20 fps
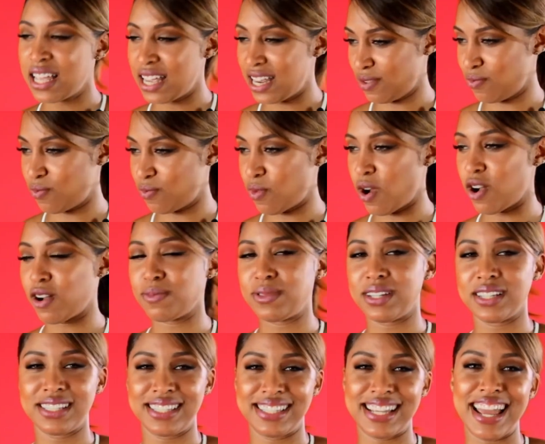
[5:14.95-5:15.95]
He walked up
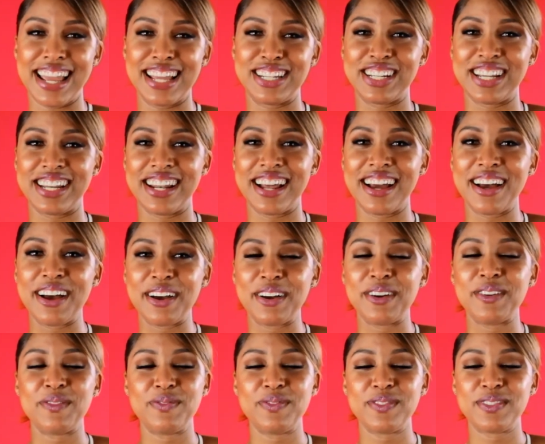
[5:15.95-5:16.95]
to the stage and
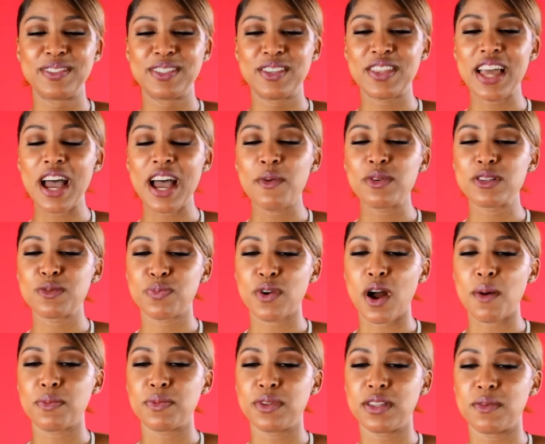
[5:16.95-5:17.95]
uh, so that was
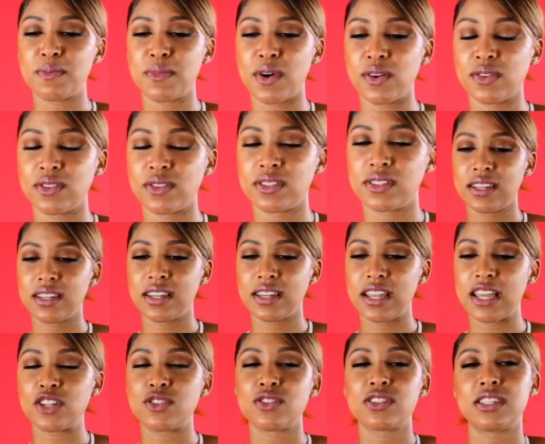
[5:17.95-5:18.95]
probably the most
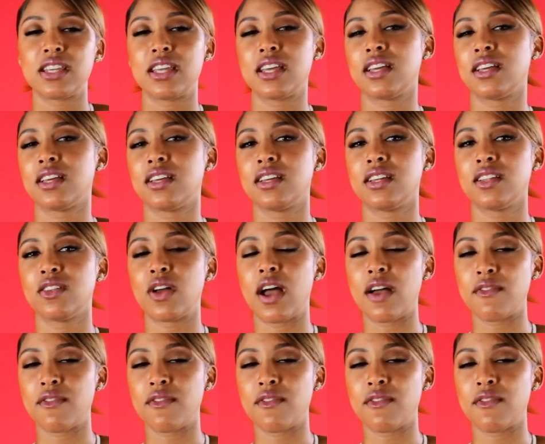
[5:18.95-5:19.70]
interesting.